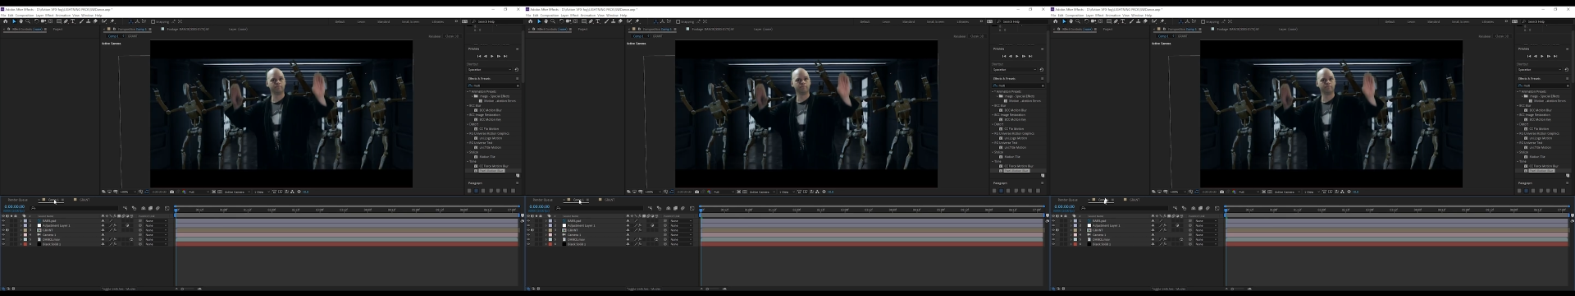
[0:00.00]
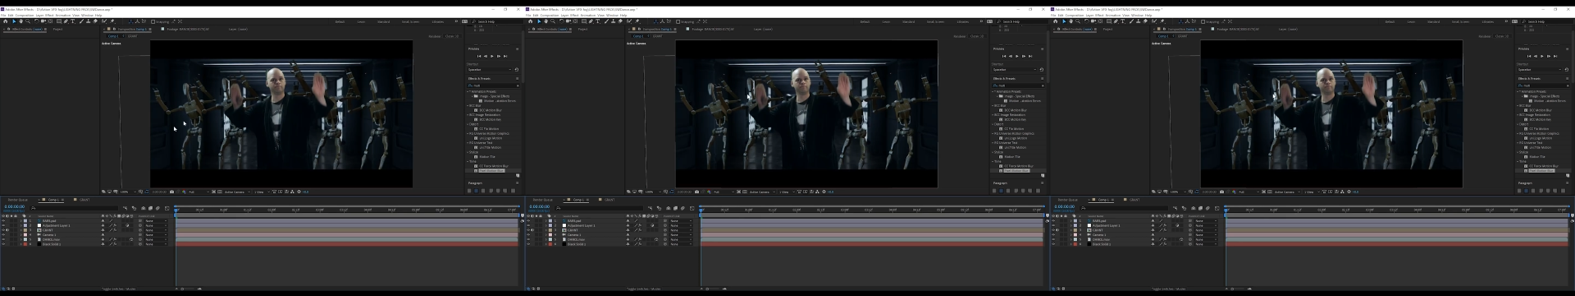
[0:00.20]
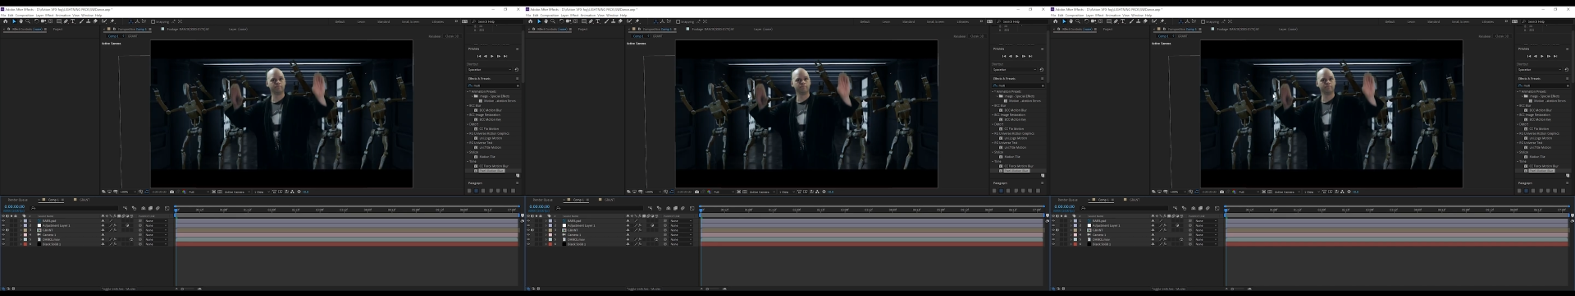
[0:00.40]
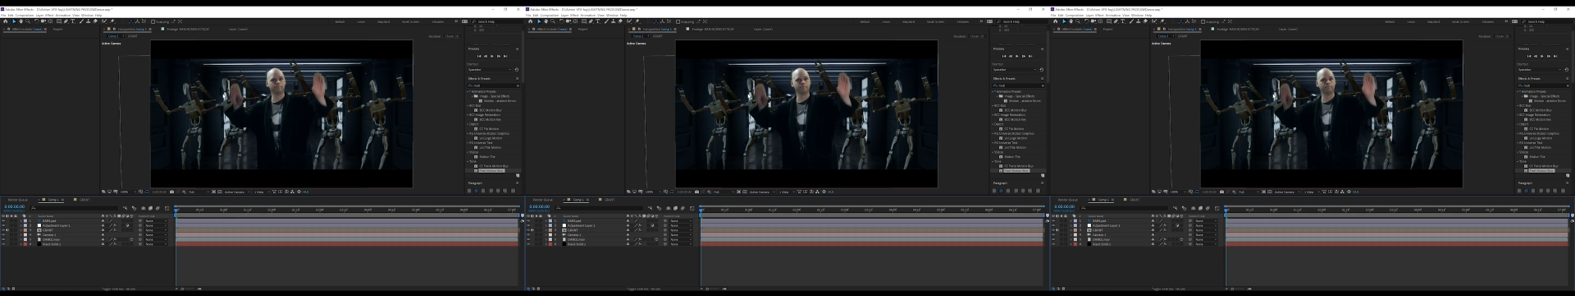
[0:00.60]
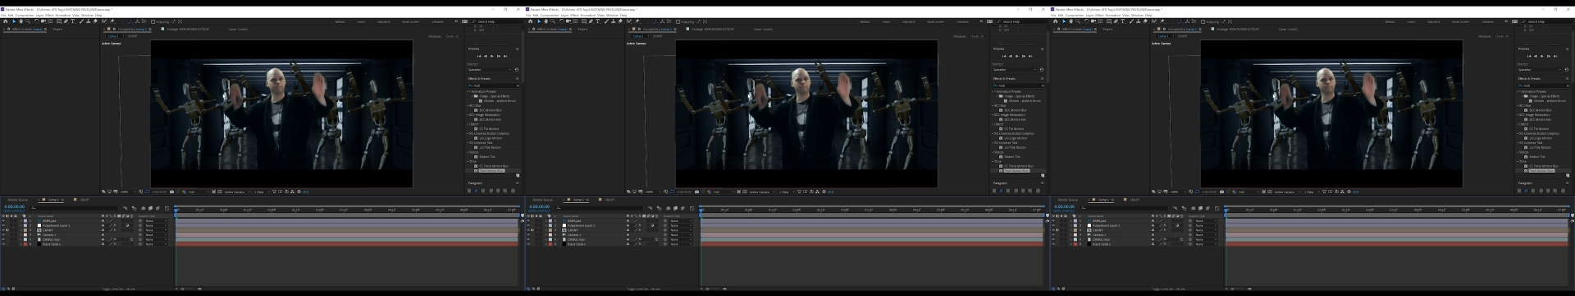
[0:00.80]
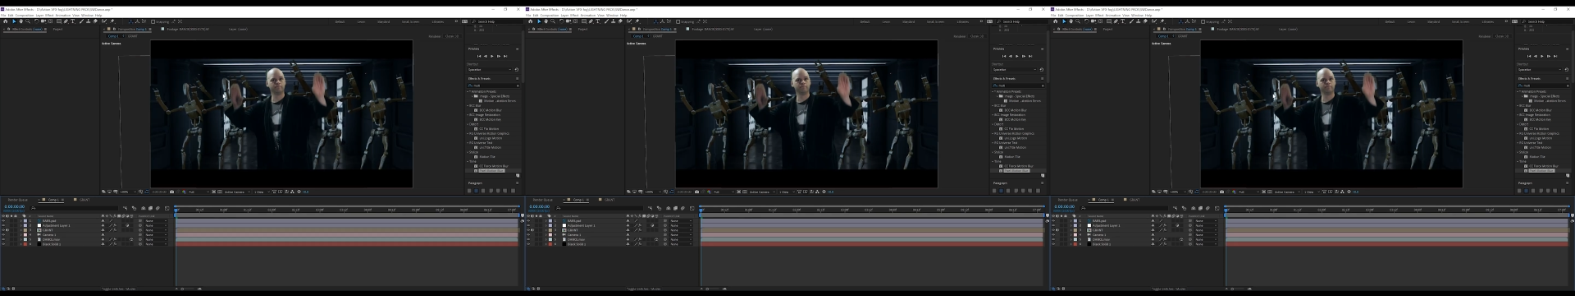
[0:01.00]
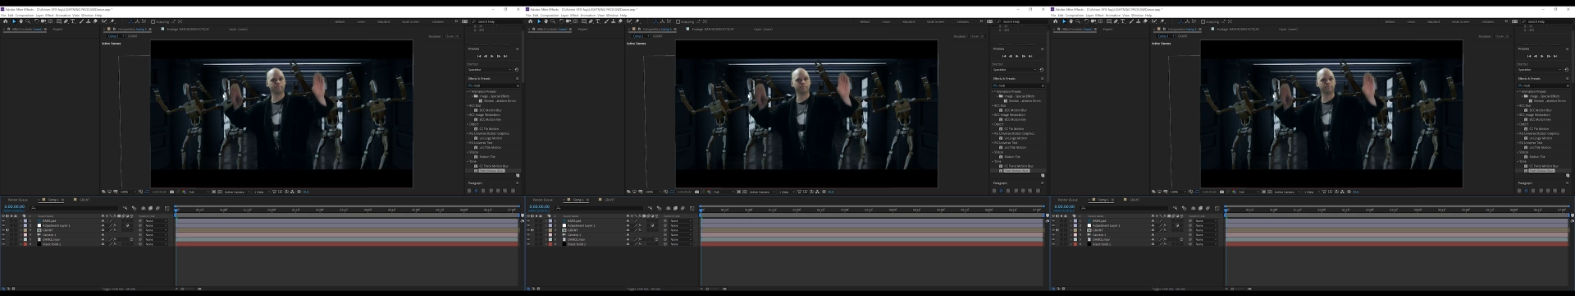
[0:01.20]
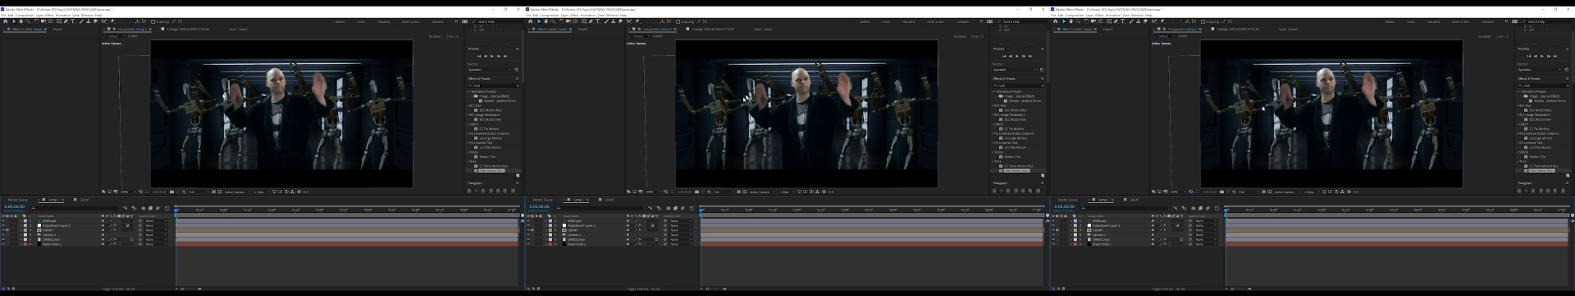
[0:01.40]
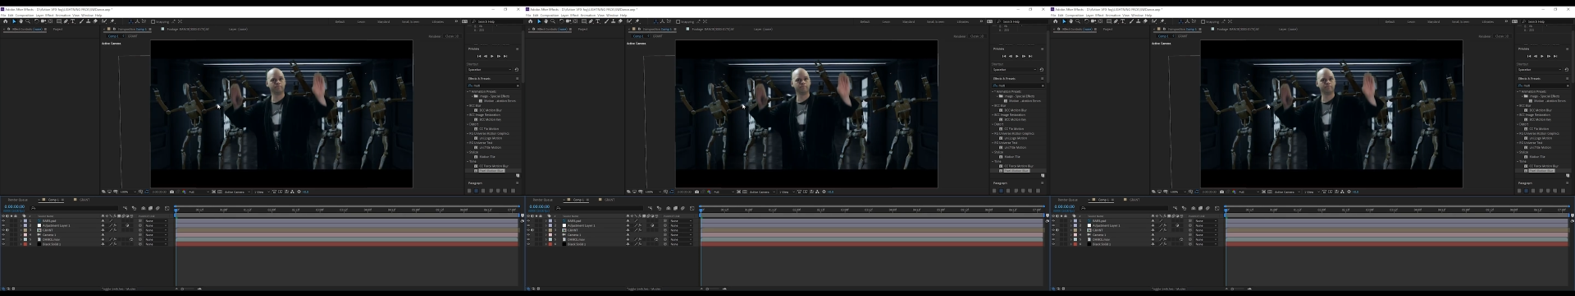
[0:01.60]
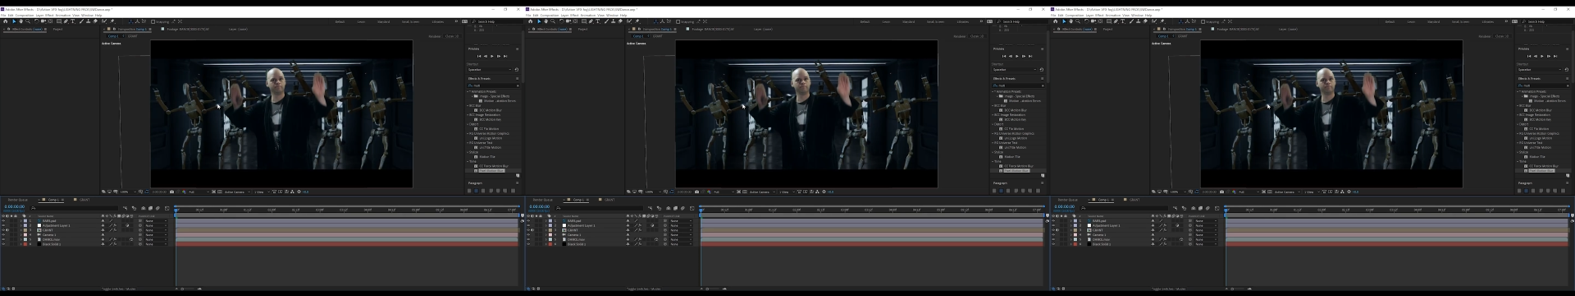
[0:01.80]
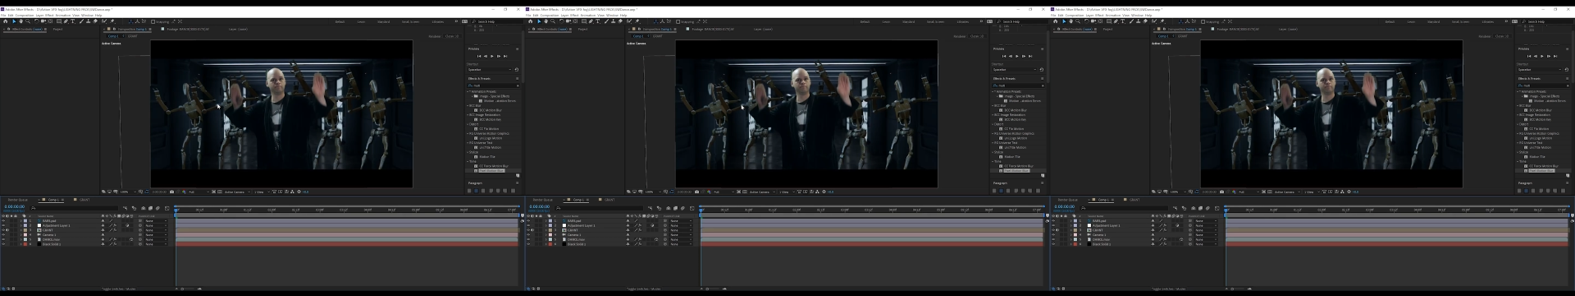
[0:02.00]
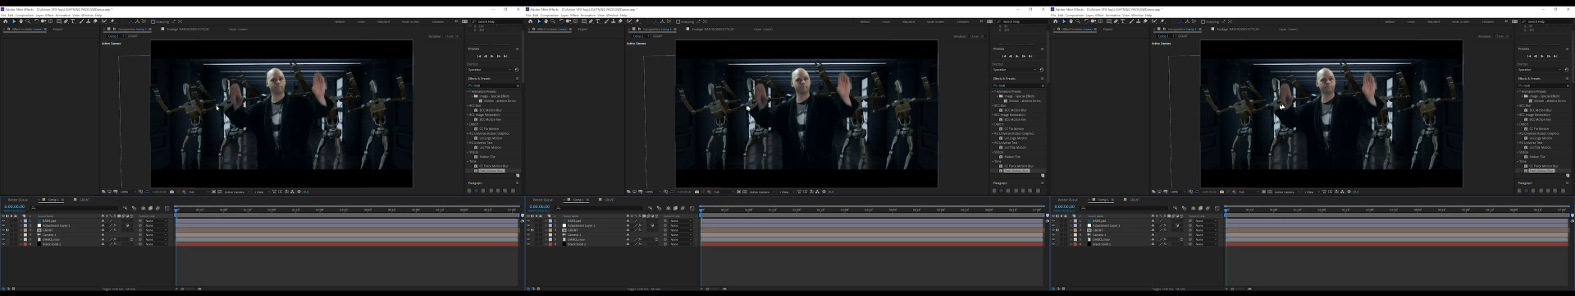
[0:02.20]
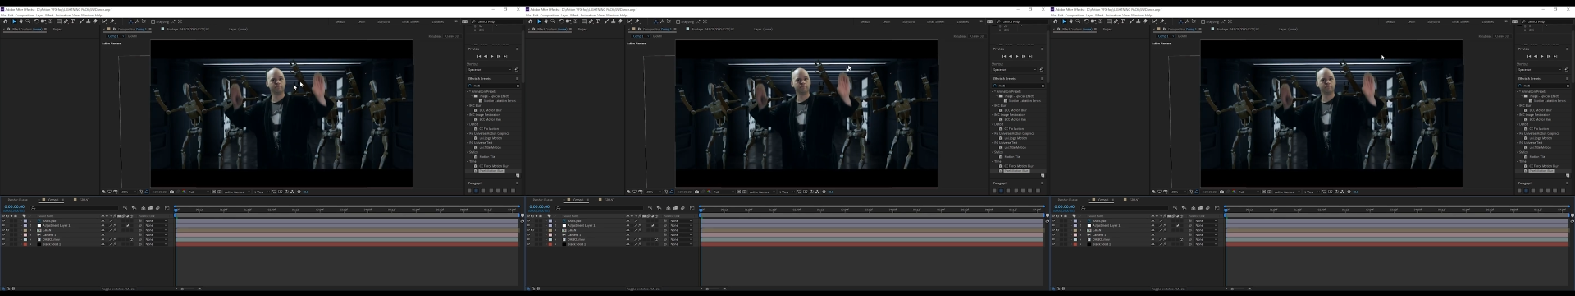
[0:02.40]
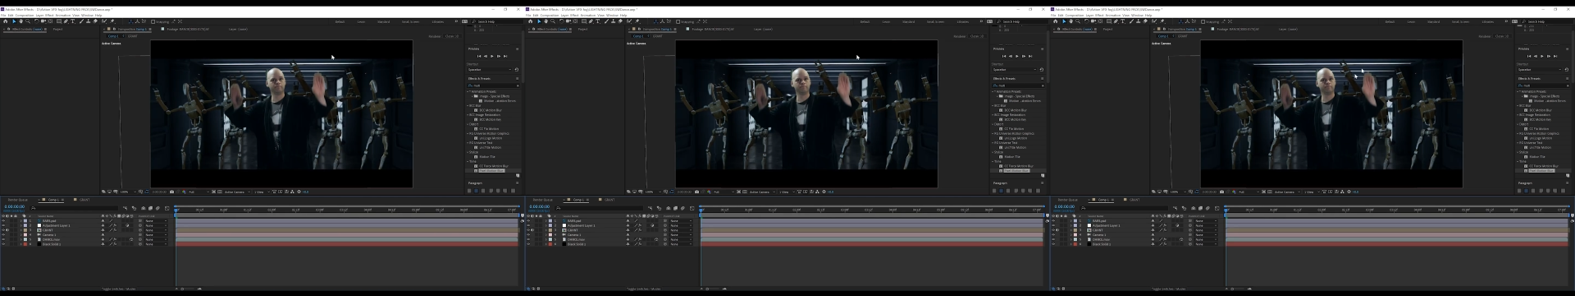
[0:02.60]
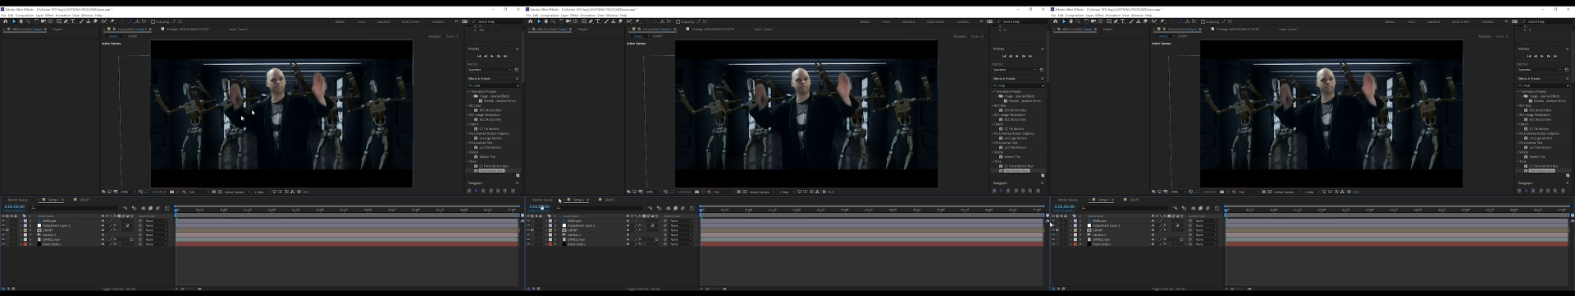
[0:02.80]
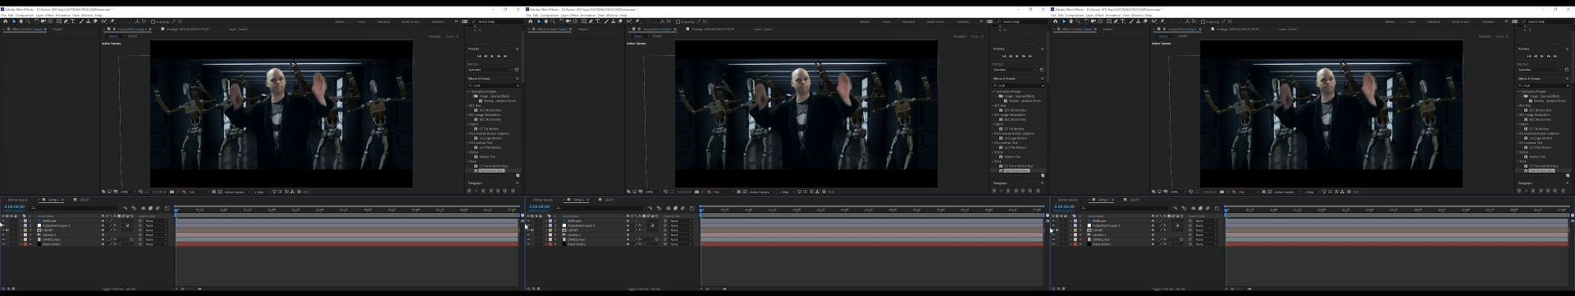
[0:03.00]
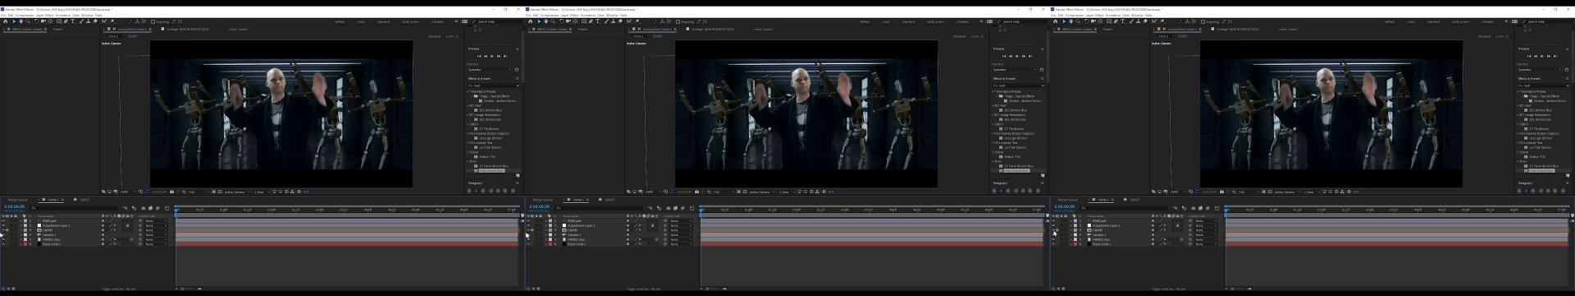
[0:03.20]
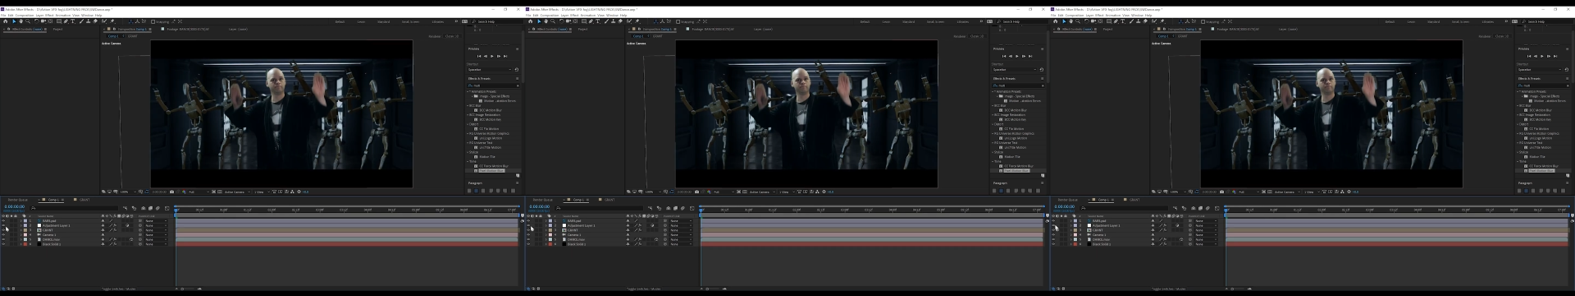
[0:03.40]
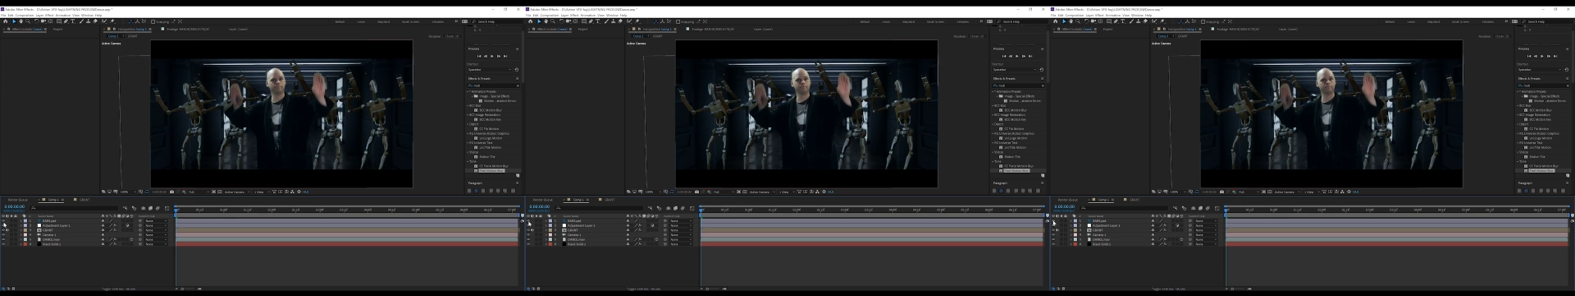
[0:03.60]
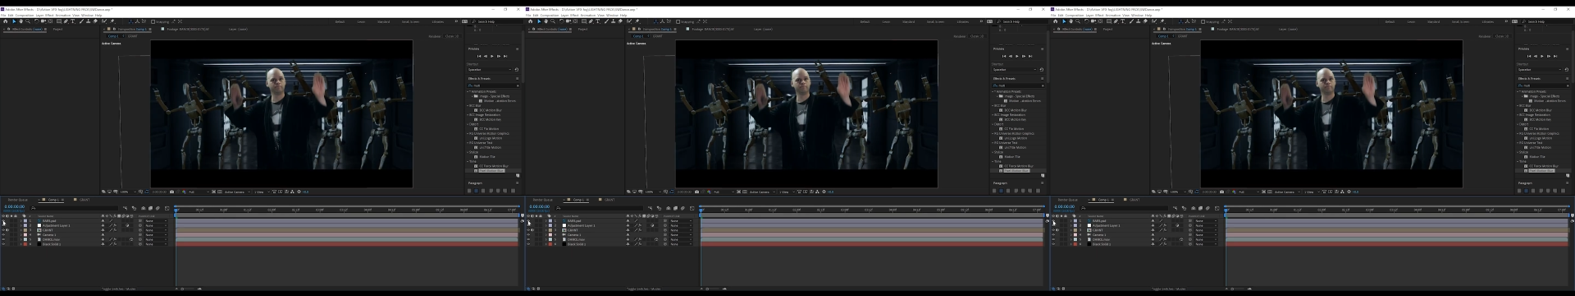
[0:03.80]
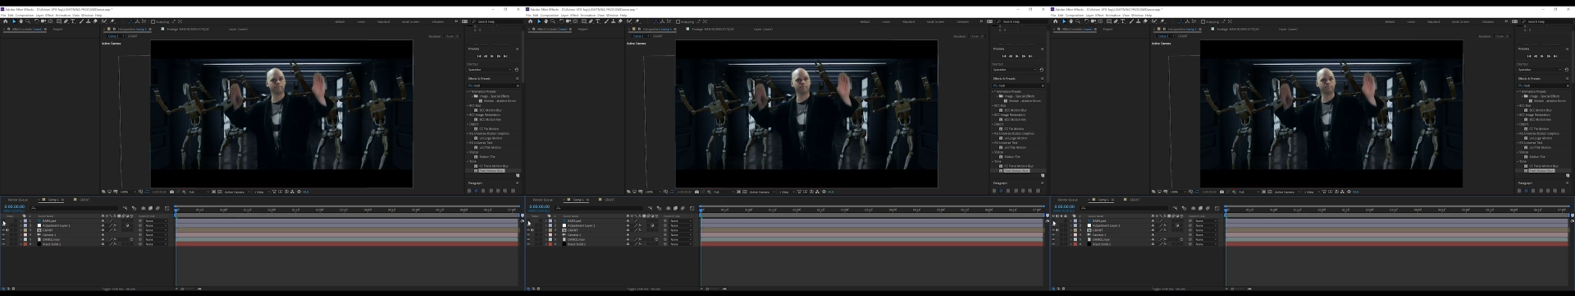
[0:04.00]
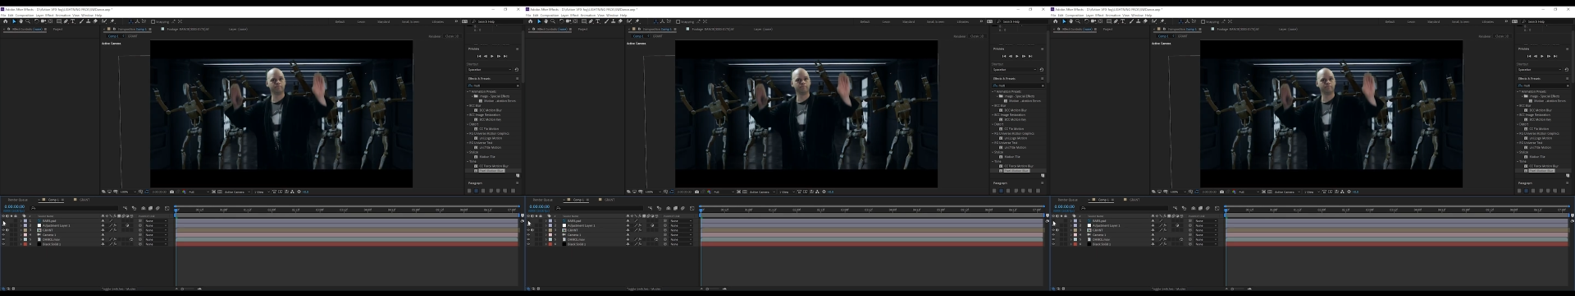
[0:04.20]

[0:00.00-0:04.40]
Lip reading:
(no speaker visible)